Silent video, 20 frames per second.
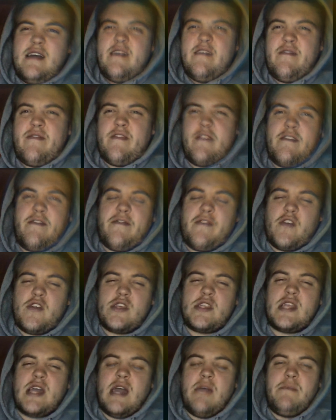for the
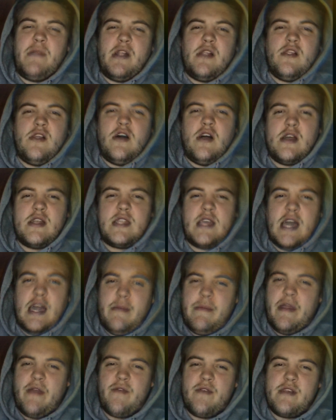first time in a long
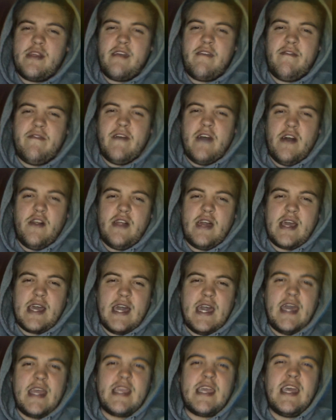time, I really felt like
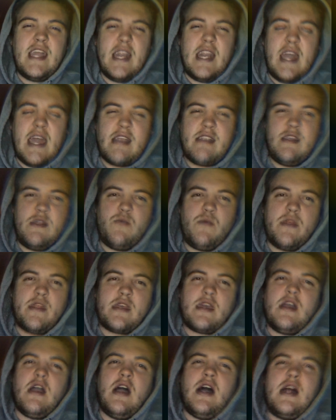I had connected
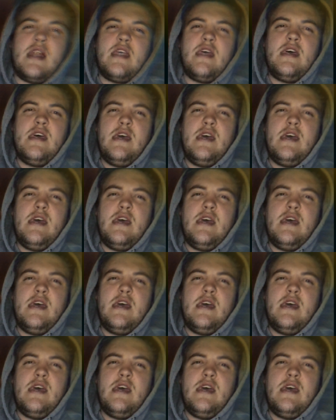with God,